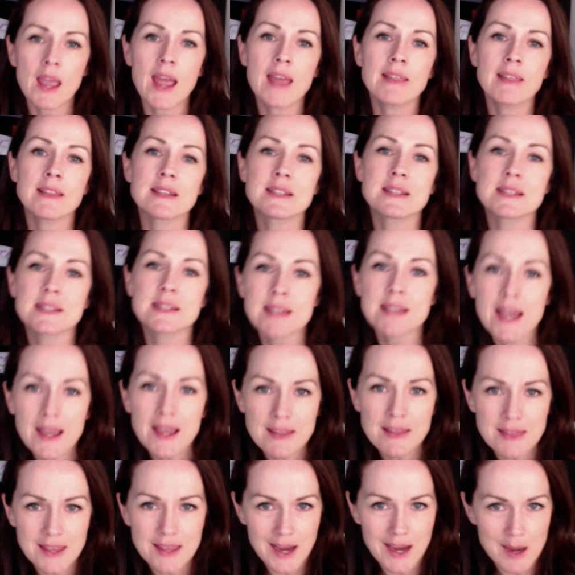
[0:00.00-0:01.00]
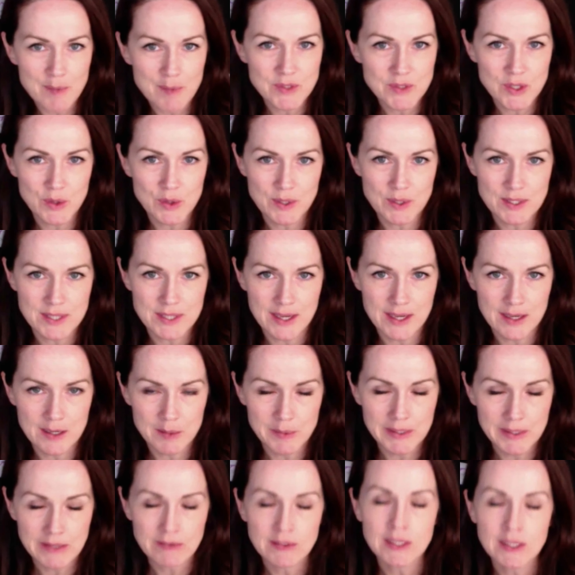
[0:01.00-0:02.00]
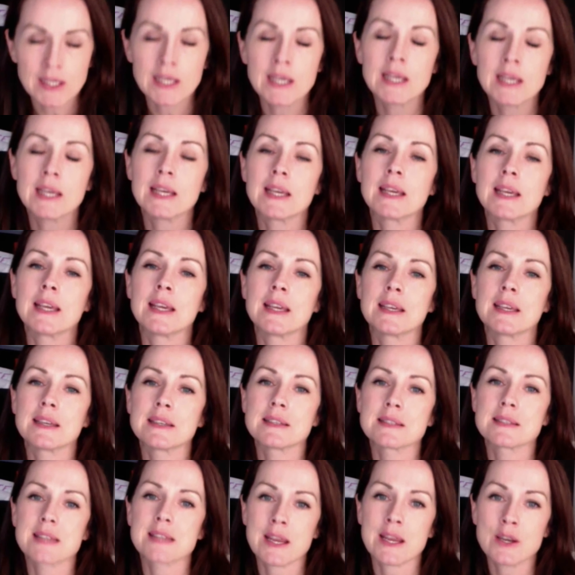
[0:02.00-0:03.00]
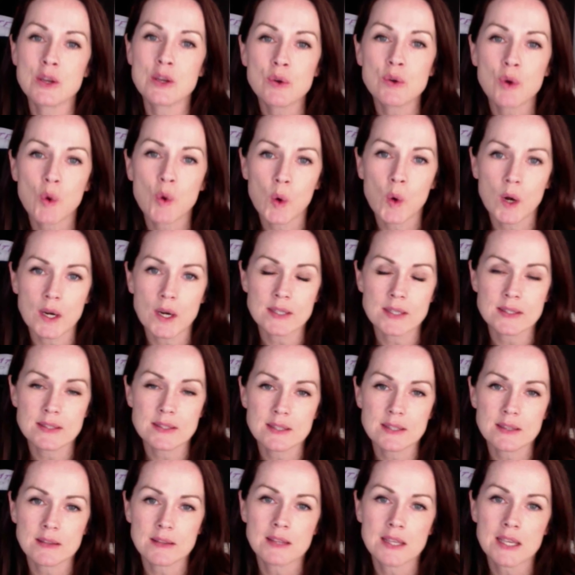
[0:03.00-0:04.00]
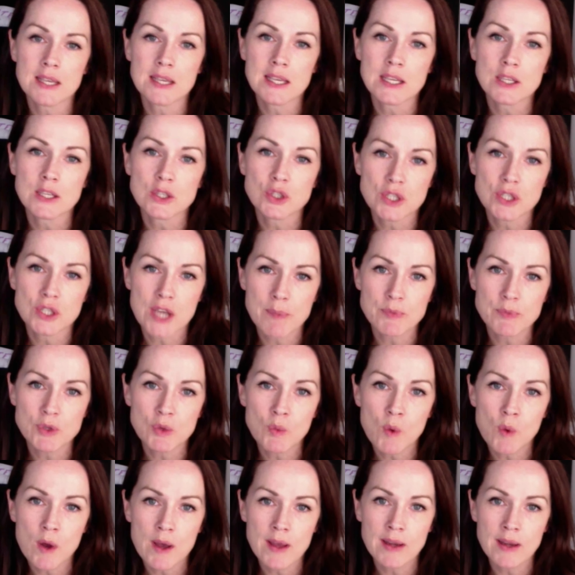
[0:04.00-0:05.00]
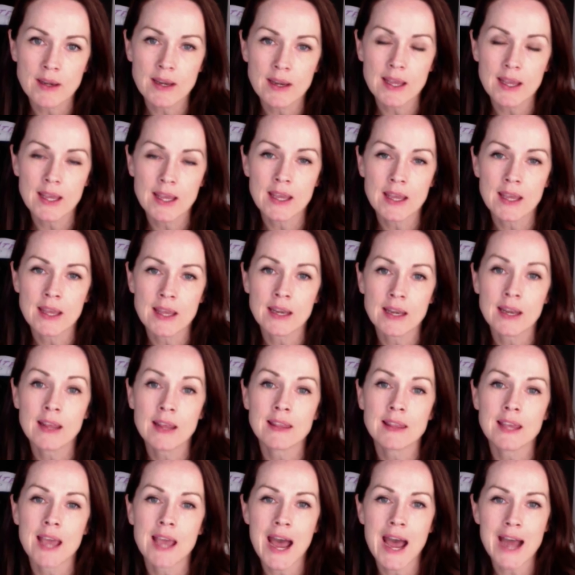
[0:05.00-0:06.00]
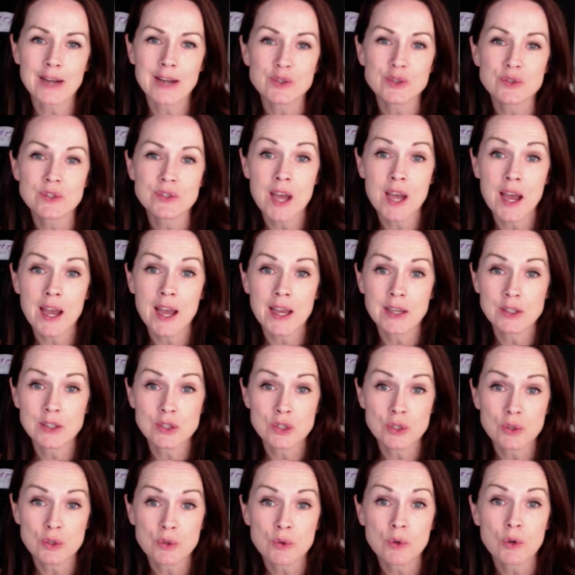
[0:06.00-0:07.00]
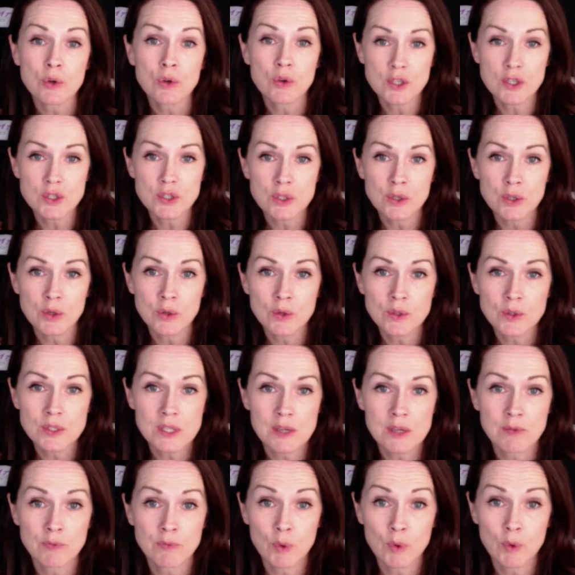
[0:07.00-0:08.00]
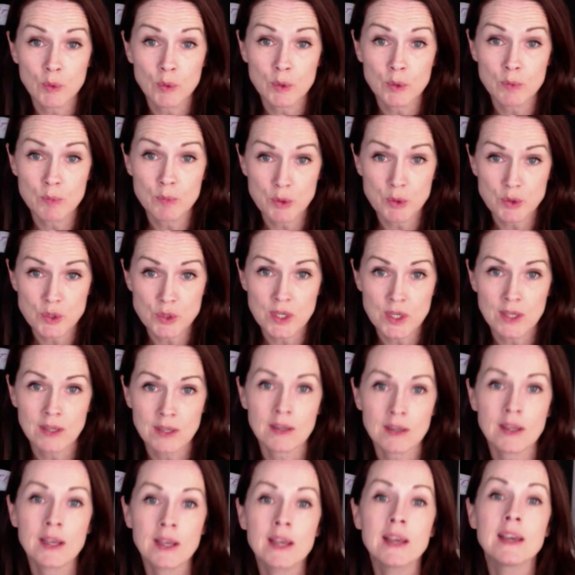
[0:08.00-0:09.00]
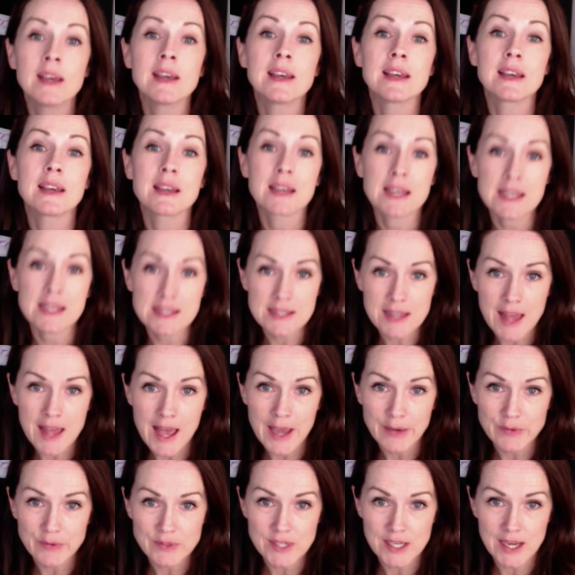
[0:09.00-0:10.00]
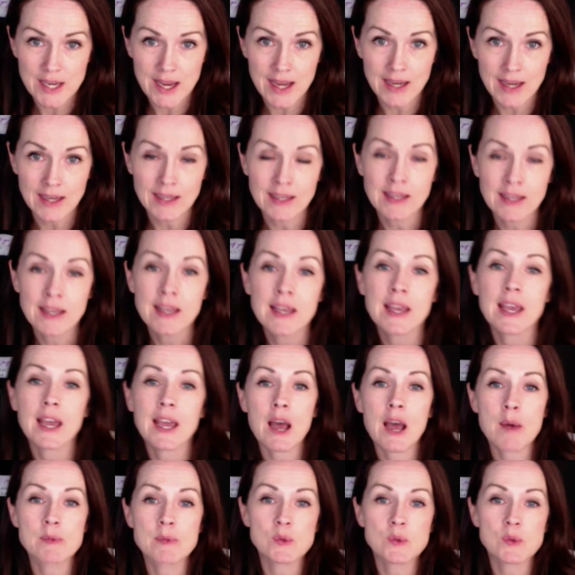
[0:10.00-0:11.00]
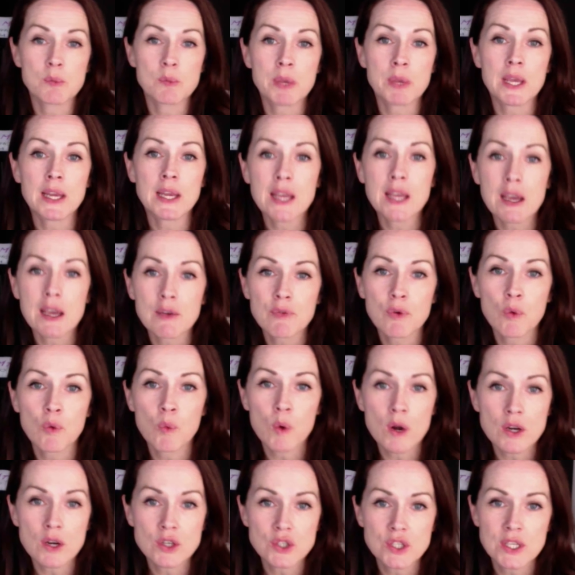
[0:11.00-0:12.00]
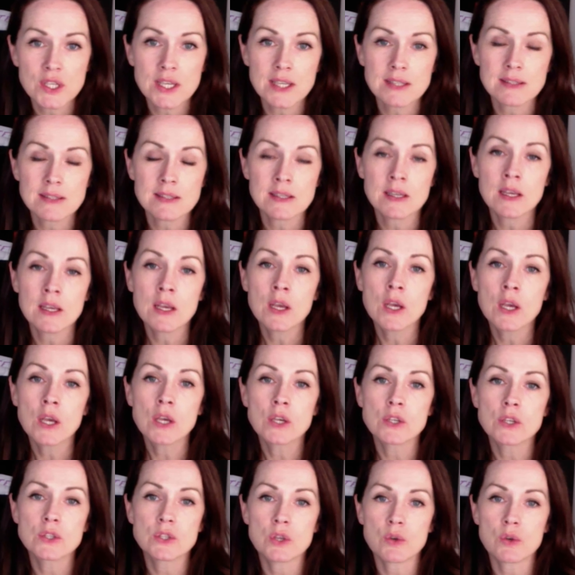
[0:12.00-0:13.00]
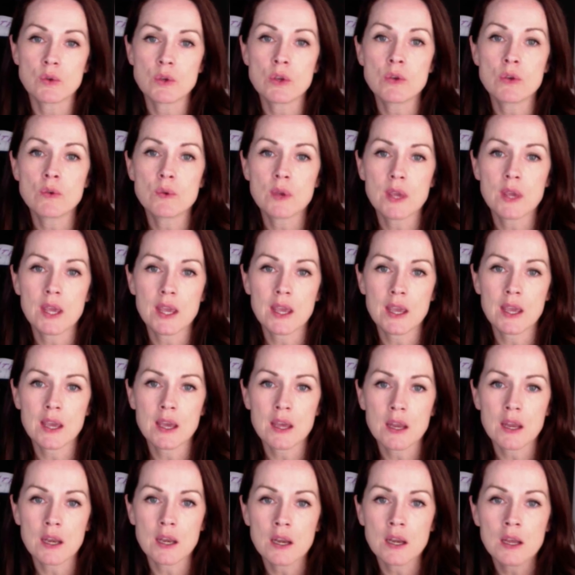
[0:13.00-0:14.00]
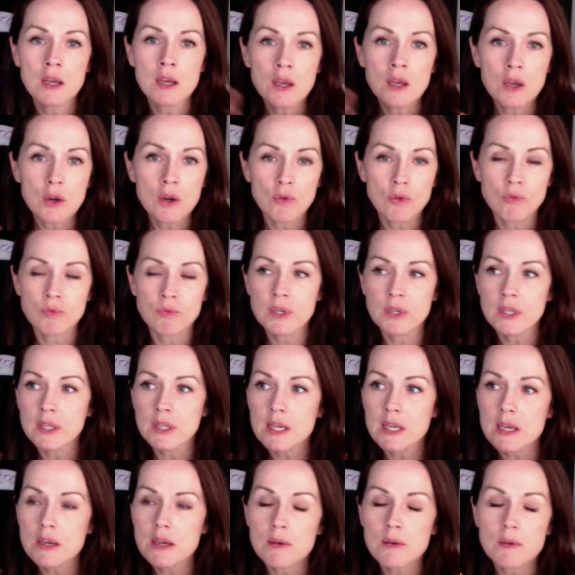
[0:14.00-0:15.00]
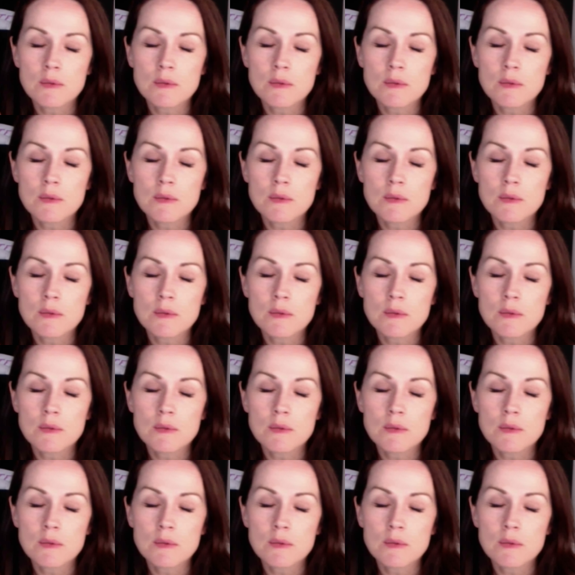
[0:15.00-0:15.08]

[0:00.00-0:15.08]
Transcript: And the second thing I'm so excited about is a new course, the Chapter 1 in the Actor's Guide to Crushing Goals and Forward Motion is live today. It comes with a PDF, a worksheet, so you can really